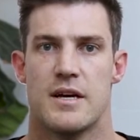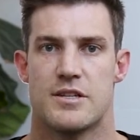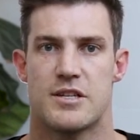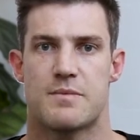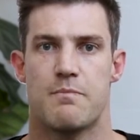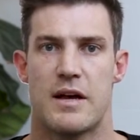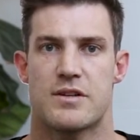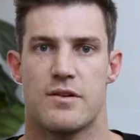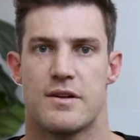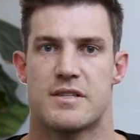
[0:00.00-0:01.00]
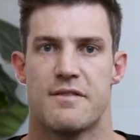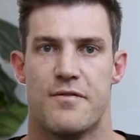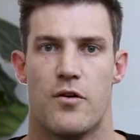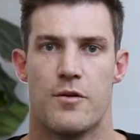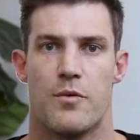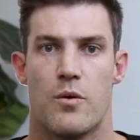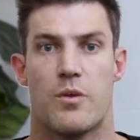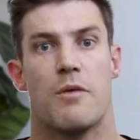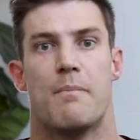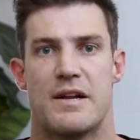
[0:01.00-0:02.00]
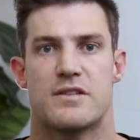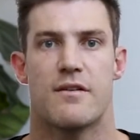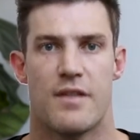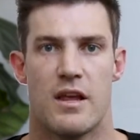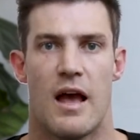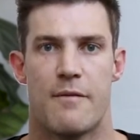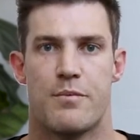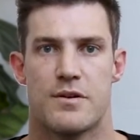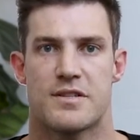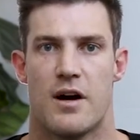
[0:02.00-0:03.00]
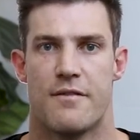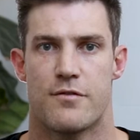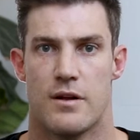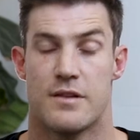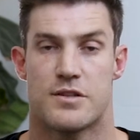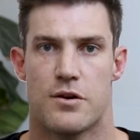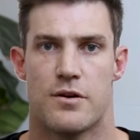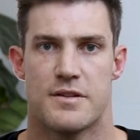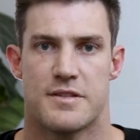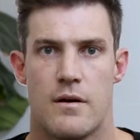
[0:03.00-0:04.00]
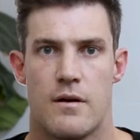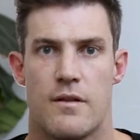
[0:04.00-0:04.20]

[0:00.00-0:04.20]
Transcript: just make sure that it's affordable with your budget that you have put aside for insurance.